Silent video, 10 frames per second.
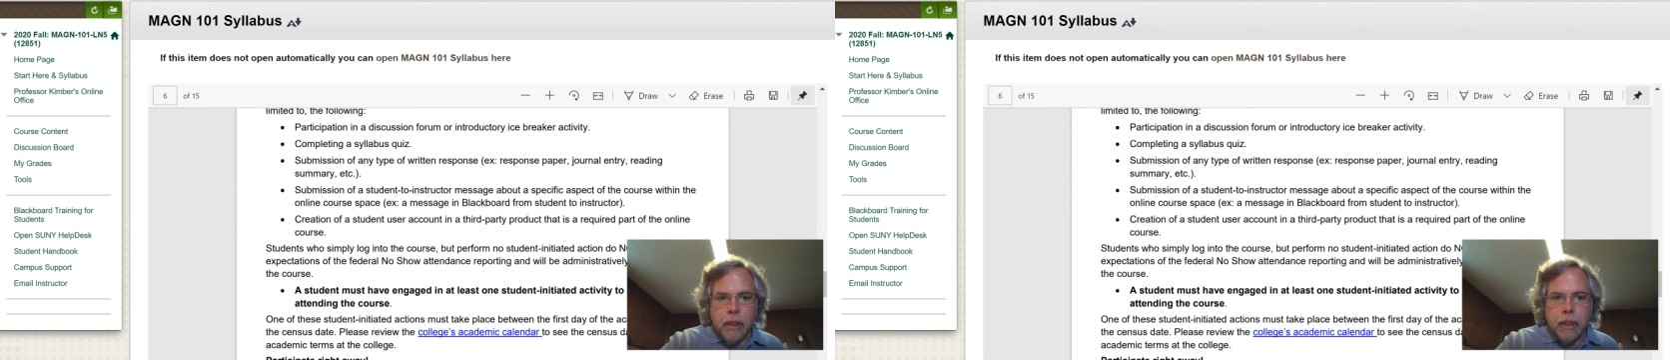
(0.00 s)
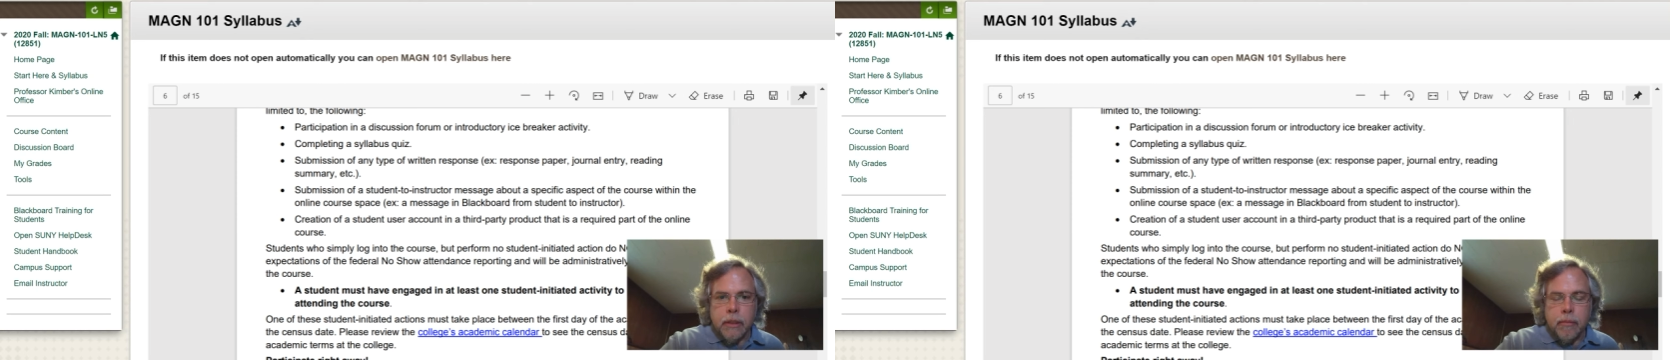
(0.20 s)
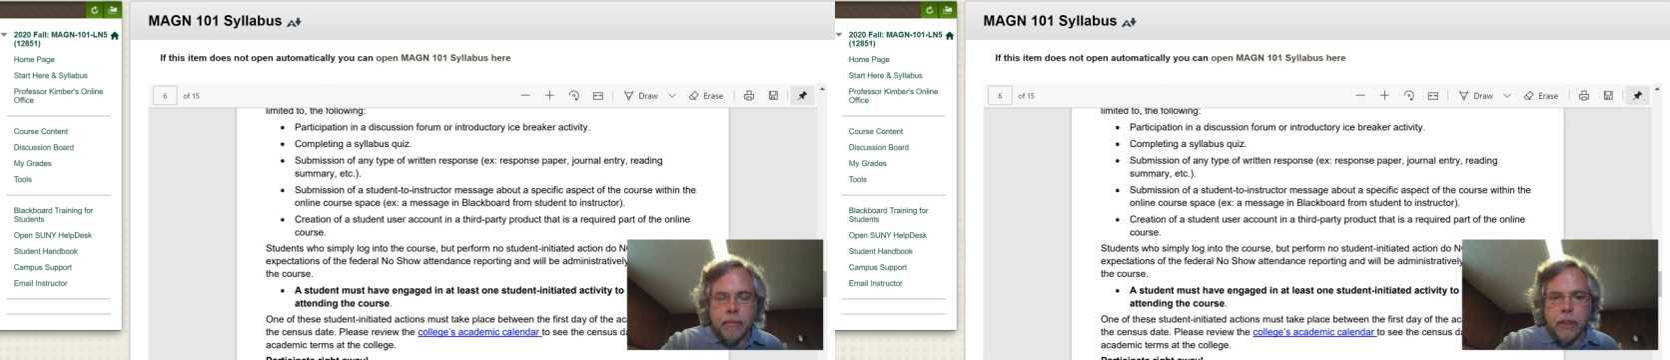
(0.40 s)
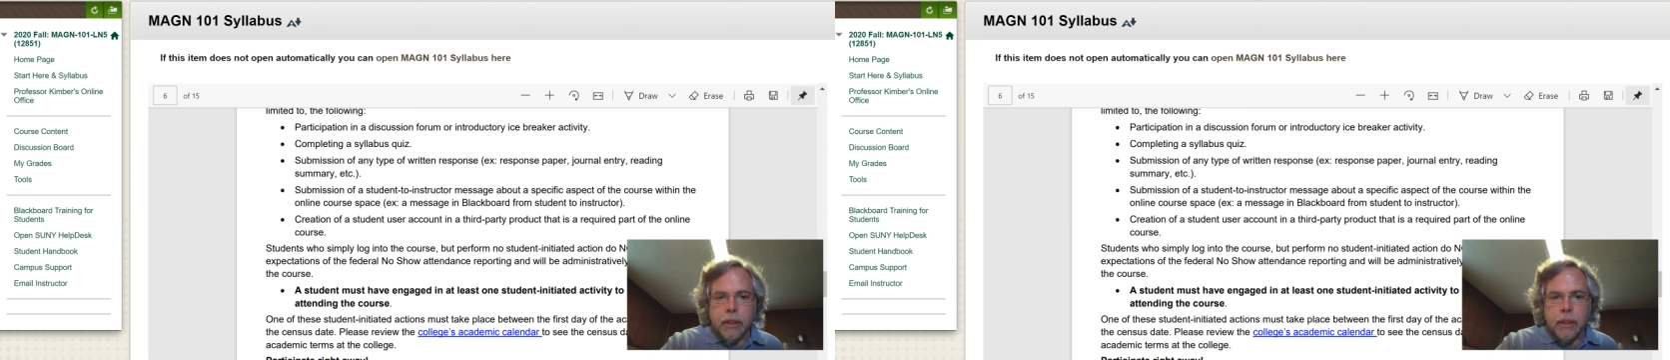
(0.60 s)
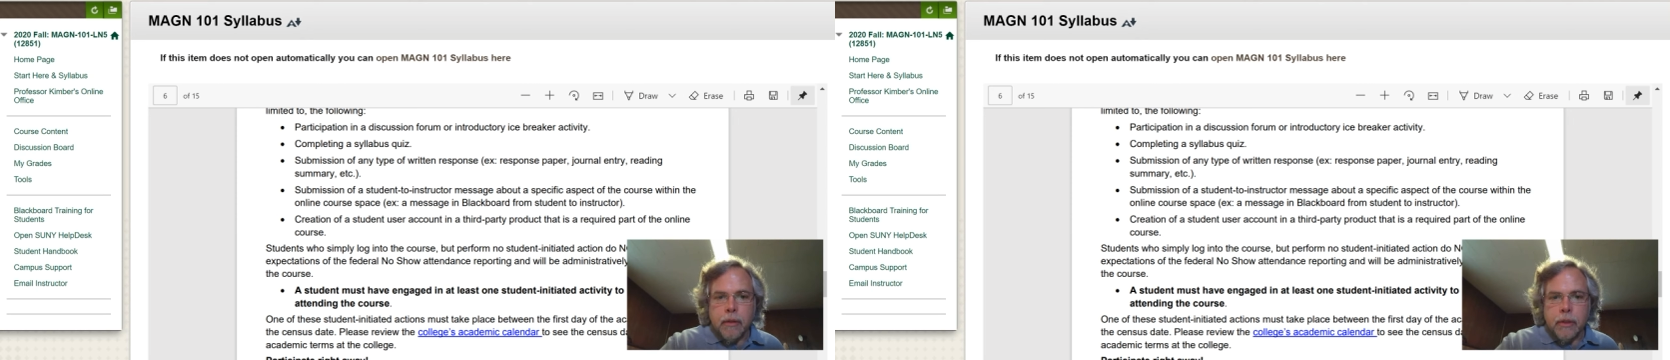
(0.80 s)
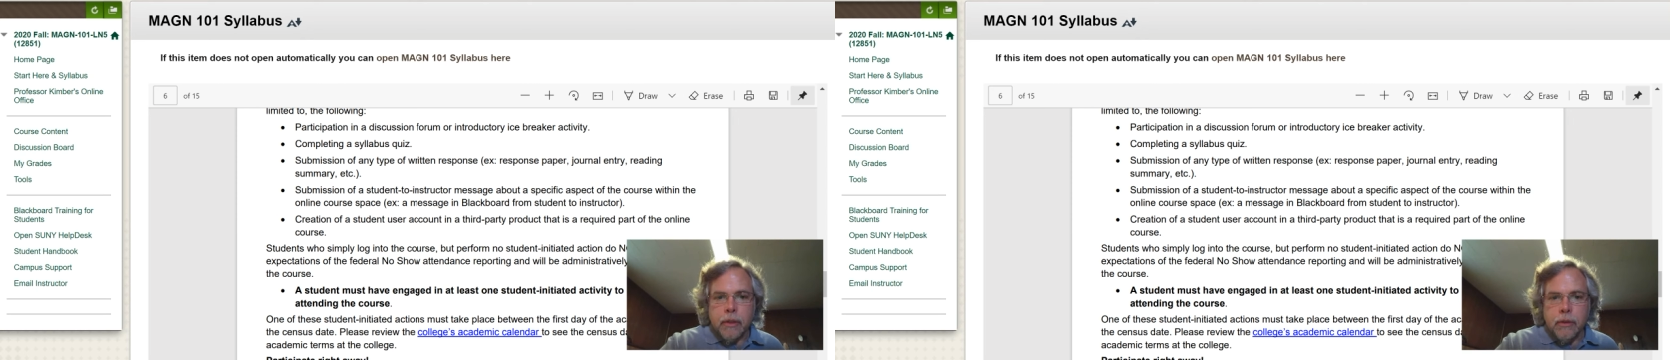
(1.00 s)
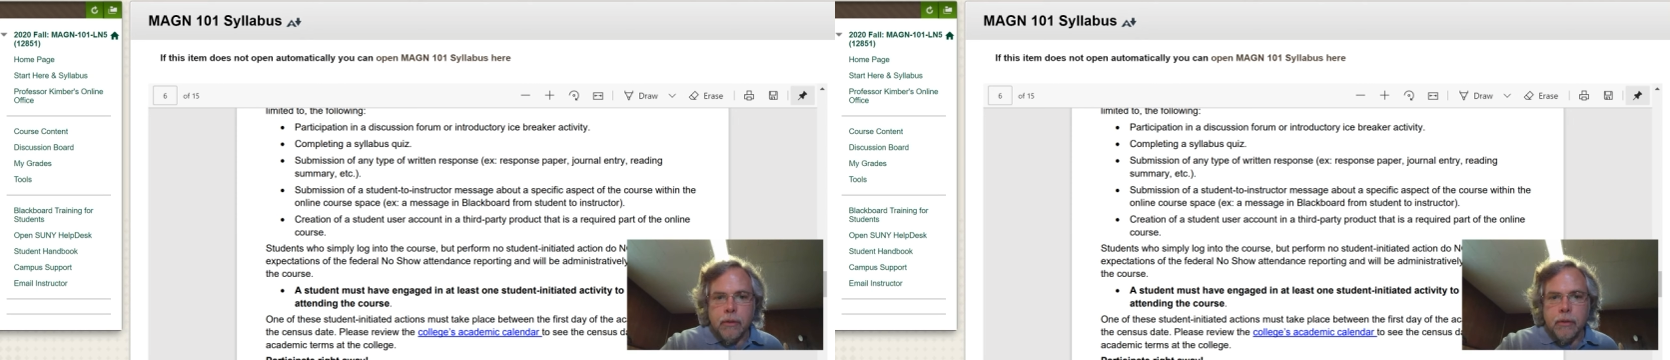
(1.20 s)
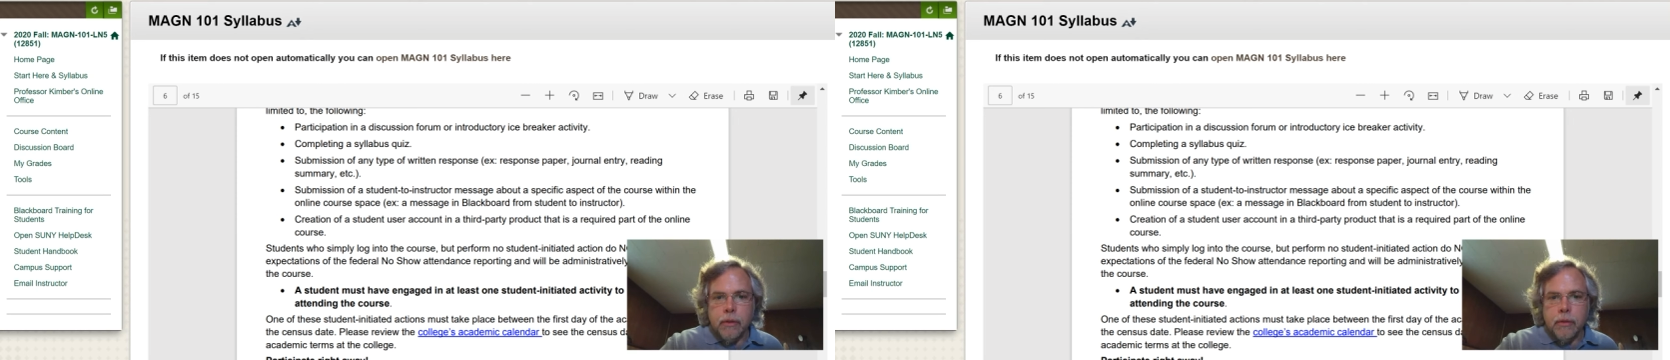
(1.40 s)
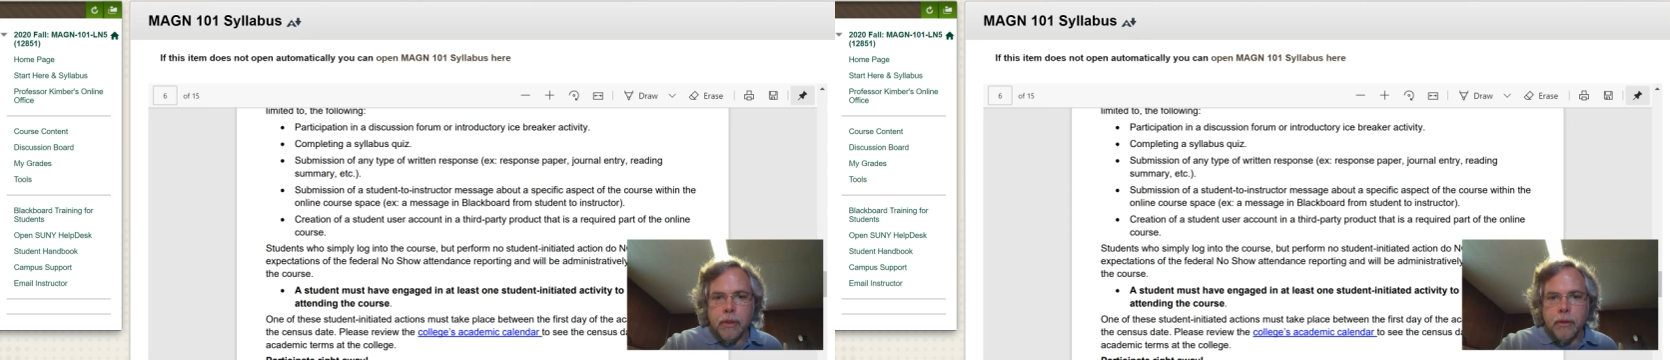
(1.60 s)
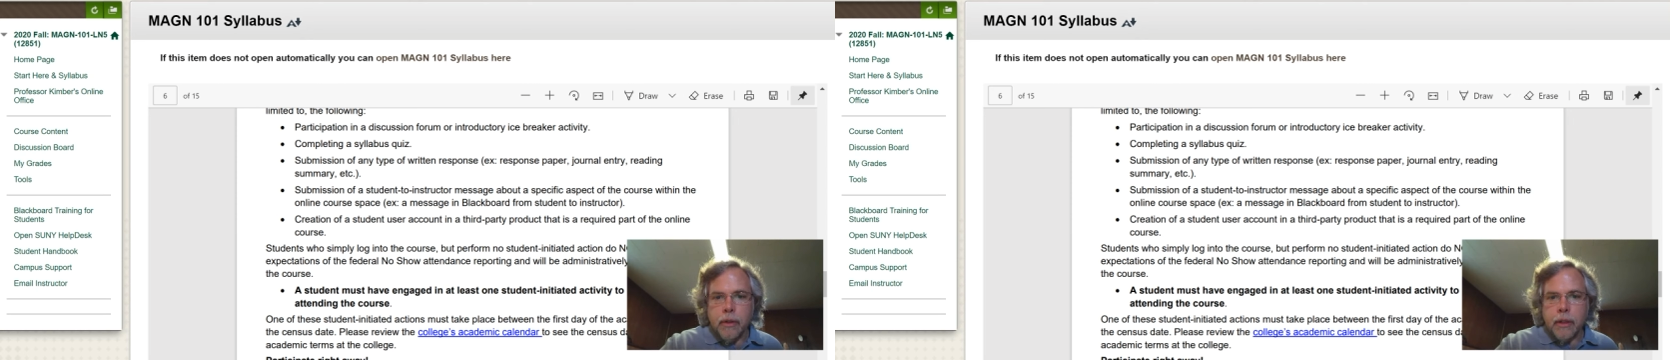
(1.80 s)
submission of a student to
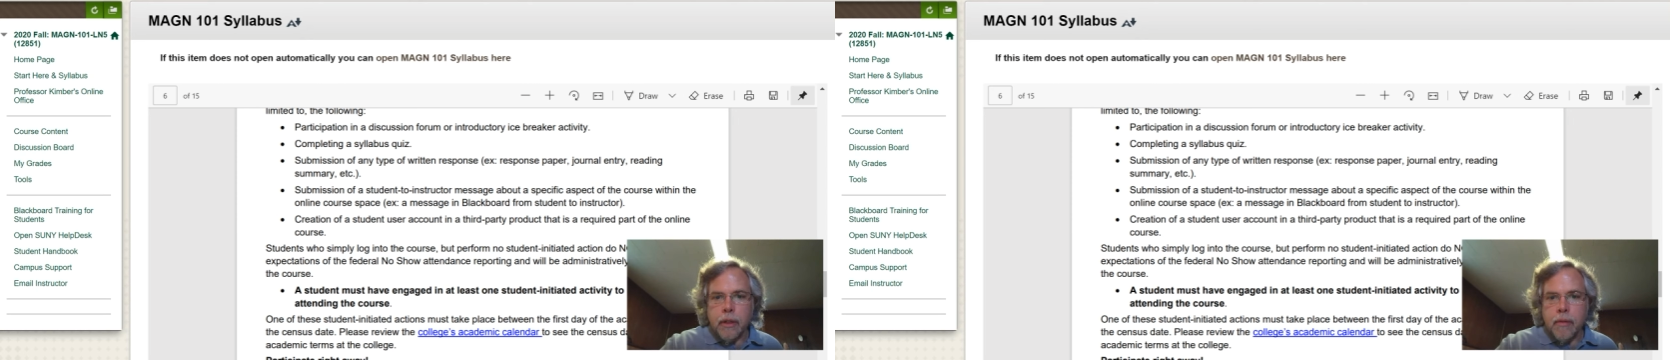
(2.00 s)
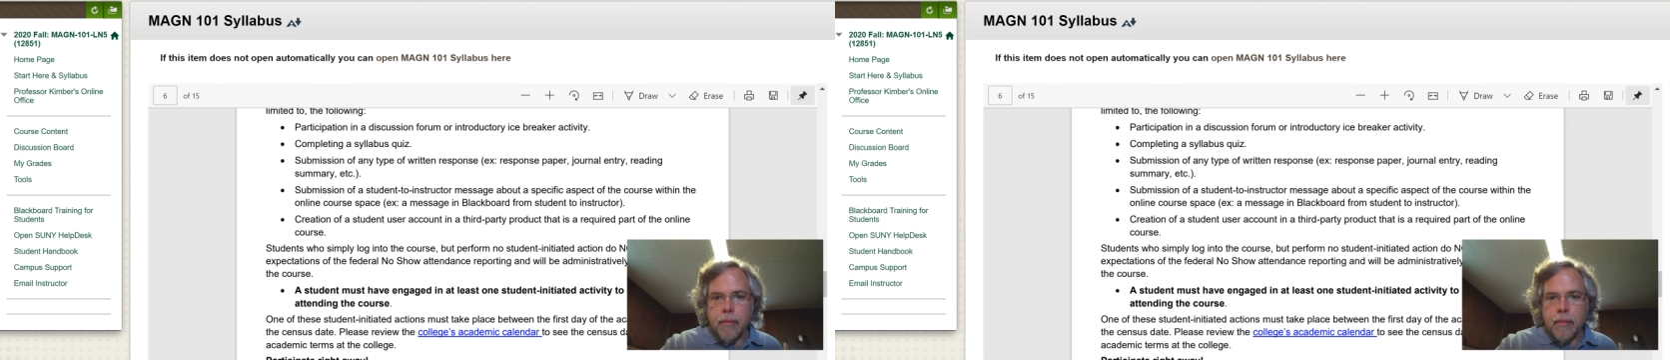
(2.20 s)
instructor